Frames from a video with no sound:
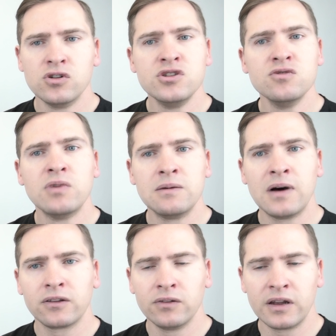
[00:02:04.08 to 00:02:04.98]
a new belly
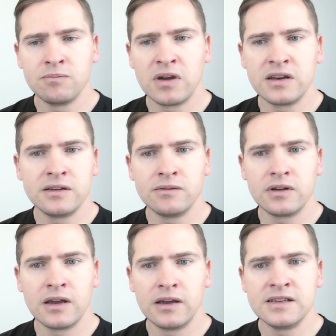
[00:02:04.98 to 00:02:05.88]
button that in many
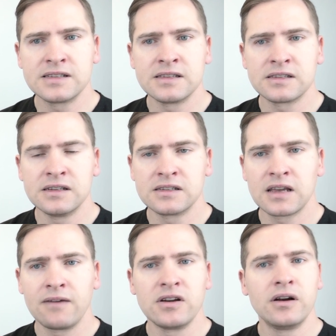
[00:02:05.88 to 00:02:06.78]
instances
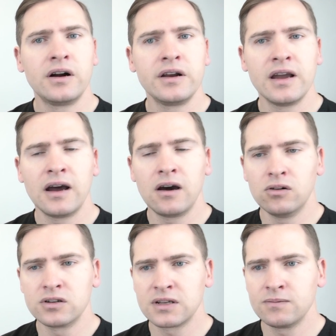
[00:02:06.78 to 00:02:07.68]
have a hernia
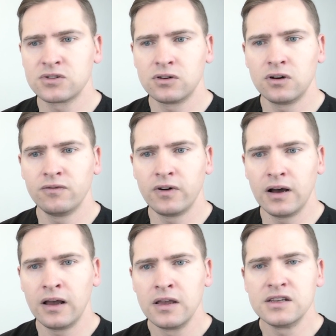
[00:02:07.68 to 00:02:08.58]
or some sort
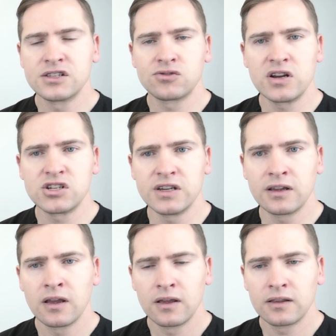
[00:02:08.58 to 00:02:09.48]
of
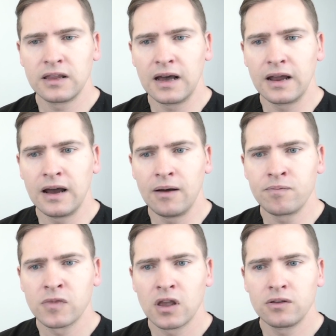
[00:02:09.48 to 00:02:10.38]
stretching that
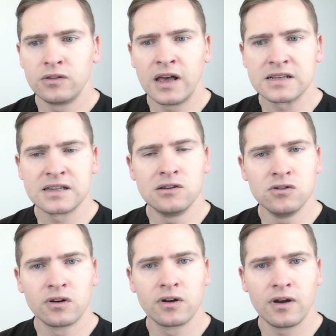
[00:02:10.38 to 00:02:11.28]
doesn't
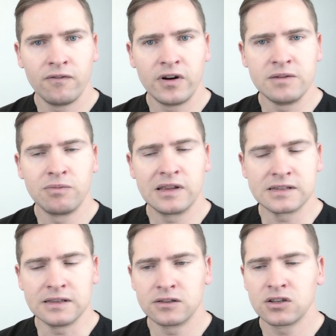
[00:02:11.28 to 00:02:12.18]
look very
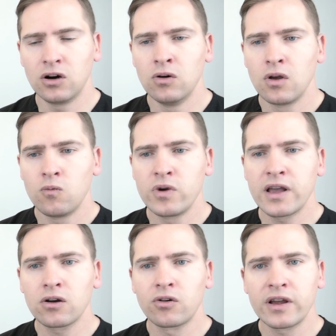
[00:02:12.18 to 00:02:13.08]
pleasant. So we
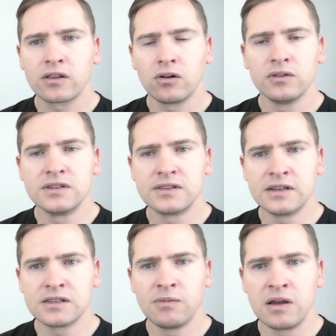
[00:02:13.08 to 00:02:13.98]
can correct all these
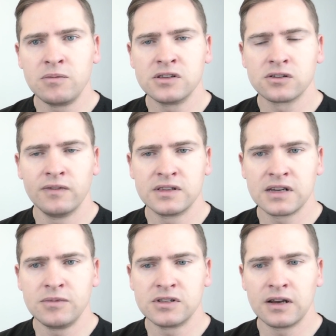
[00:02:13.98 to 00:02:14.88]
things by means of the
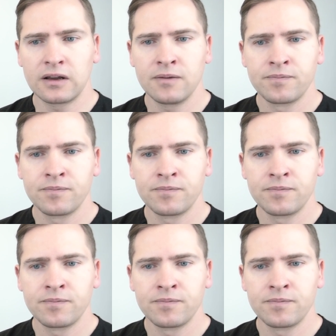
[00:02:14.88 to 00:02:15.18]
tummy tuck.